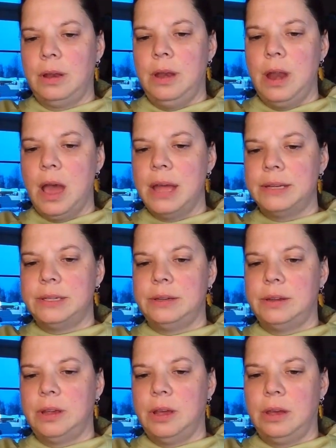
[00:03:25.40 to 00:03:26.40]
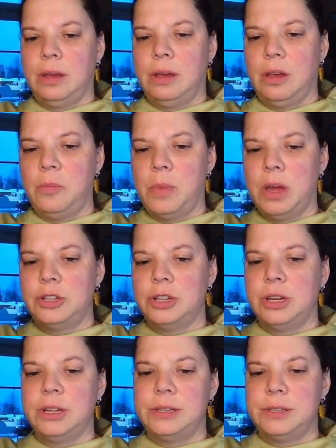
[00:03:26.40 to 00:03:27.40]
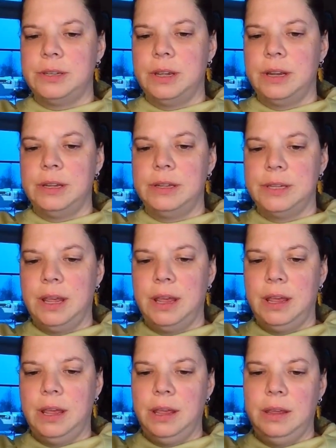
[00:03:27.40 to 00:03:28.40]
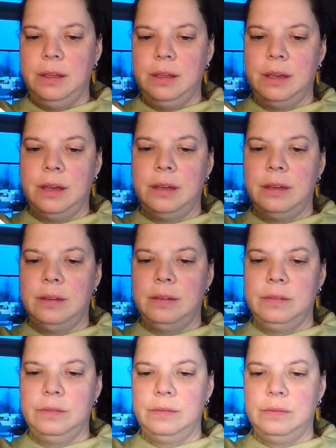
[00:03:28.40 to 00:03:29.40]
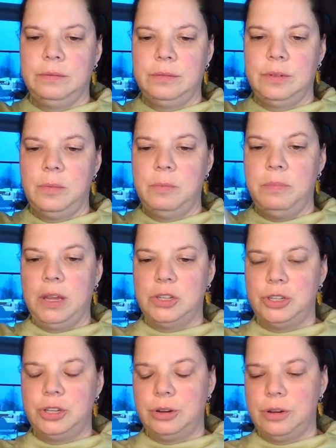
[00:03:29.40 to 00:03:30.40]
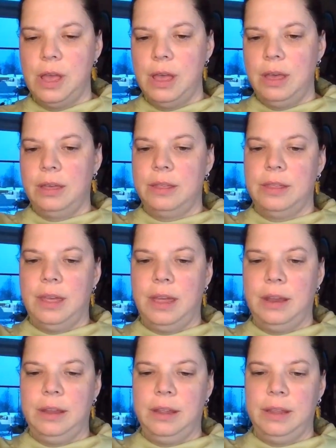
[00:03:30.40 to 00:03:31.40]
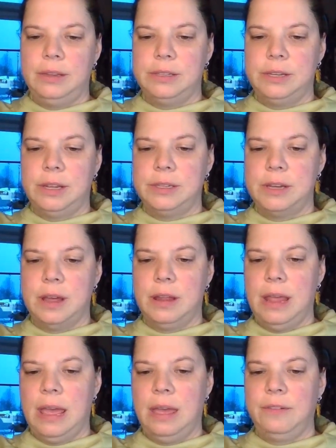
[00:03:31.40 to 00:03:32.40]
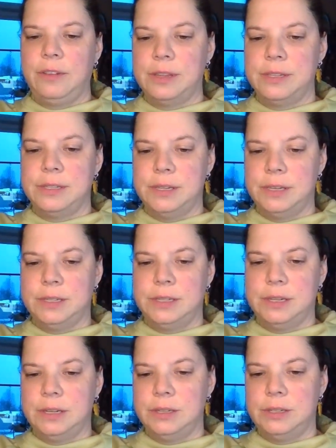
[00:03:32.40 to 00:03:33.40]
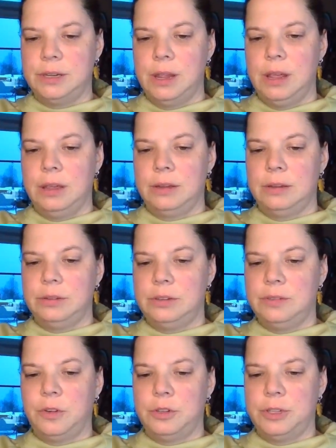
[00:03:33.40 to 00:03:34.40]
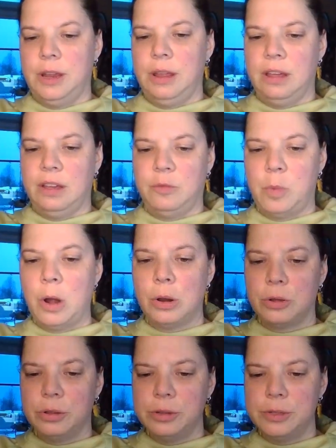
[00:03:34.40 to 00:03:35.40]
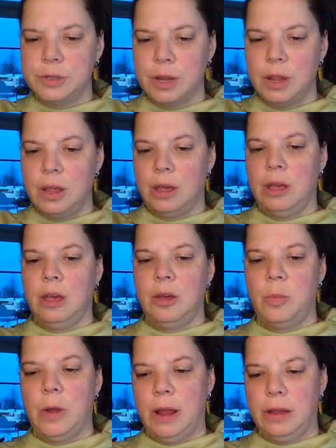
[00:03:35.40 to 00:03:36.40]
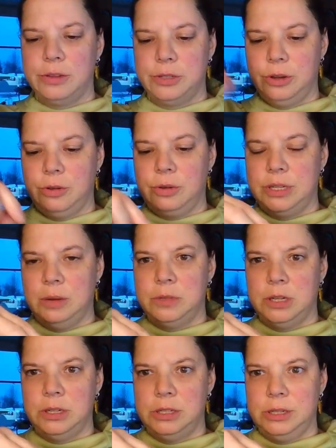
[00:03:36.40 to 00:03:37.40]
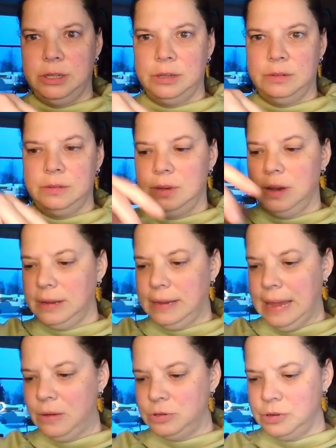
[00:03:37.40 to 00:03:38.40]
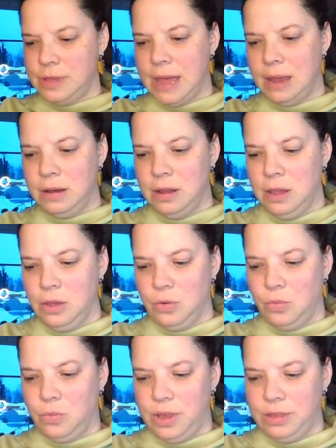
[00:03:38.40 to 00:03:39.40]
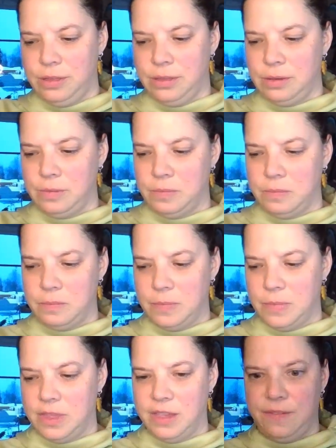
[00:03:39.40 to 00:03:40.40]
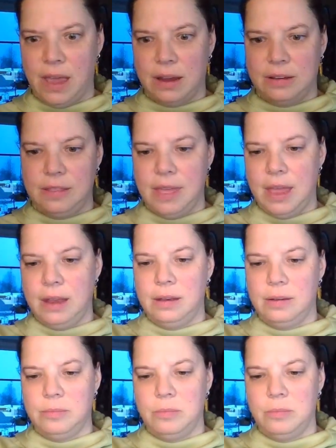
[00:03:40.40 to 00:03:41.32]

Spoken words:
not homogeneous. It is a mixture that it does not have consistent diversity of particles, but I also attempted to counter that with the fact that